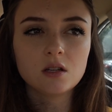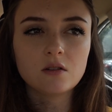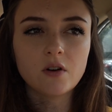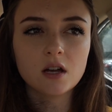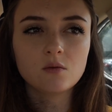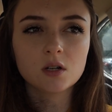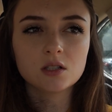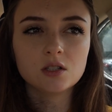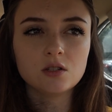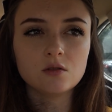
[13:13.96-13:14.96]
if I
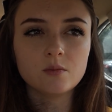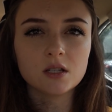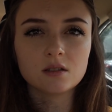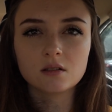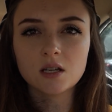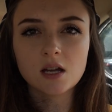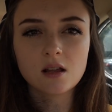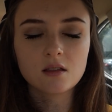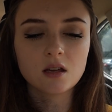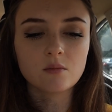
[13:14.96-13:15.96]
wanted to do basically
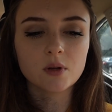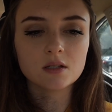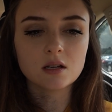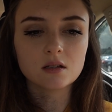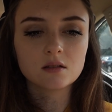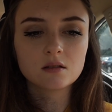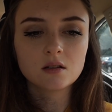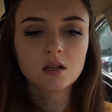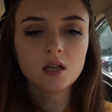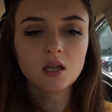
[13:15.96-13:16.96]
anything in business,
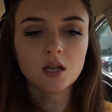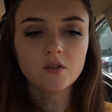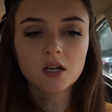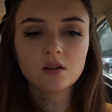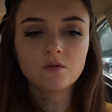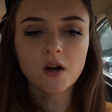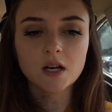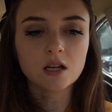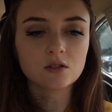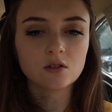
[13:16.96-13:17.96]
even in
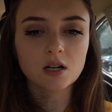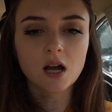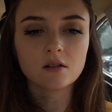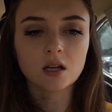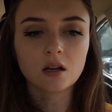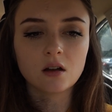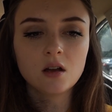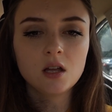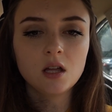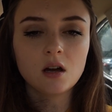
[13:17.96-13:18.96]
finance or
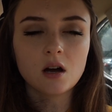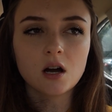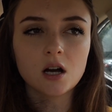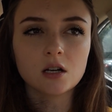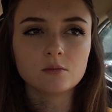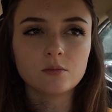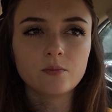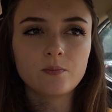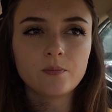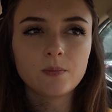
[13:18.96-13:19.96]
accounting,
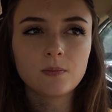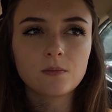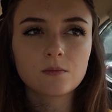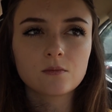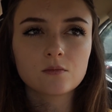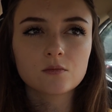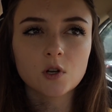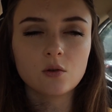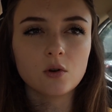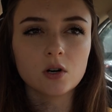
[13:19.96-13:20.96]
um,
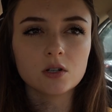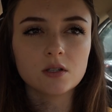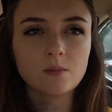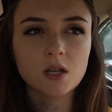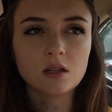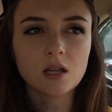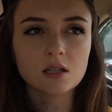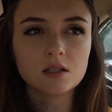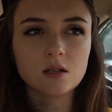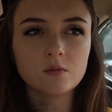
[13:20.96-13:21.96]
or something
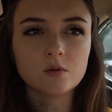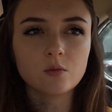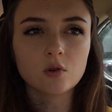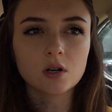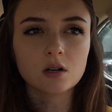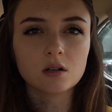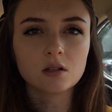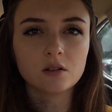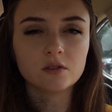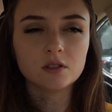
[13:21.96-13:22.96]
that seems more
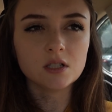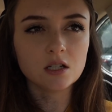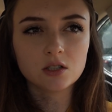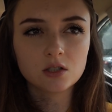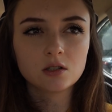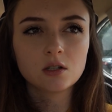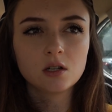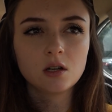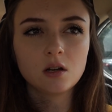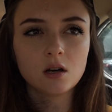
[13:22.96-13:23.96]
of a niche
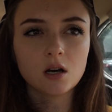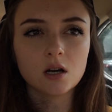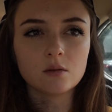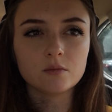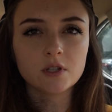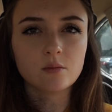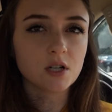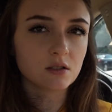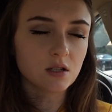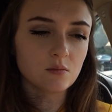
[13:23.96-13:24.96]
um,
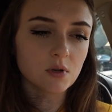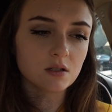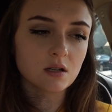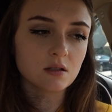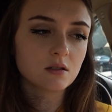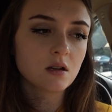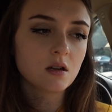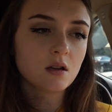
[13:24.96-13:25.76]
subject in business,